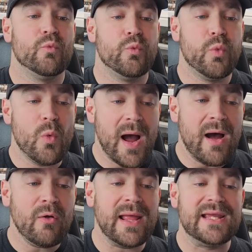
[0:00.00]

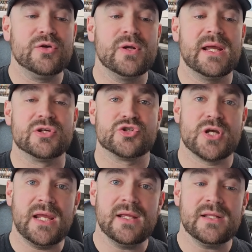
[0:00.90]
While a unit is
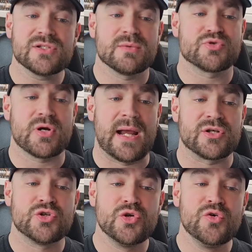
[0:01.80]
shaken, subtract
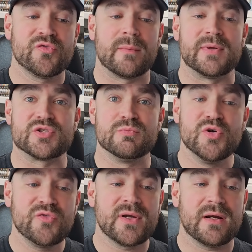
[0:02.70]
2 from its
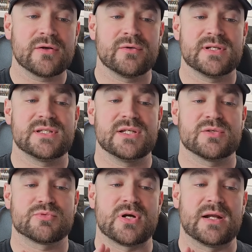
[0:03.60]
move characteristics,
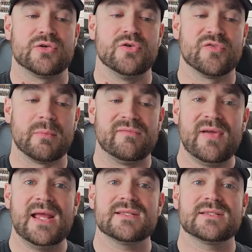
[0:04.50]
subtract 2 from
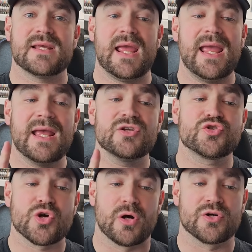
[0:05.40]
advance and
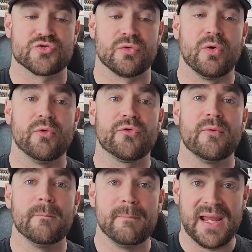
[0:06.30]
charge rolls
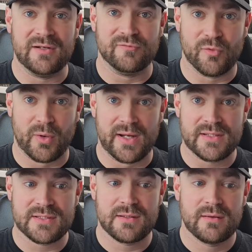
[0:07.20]
made for
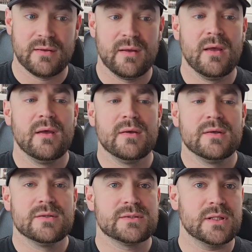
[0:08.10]
it.
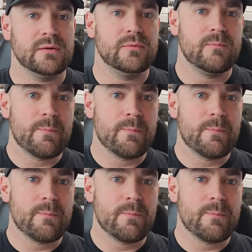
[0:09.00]
So,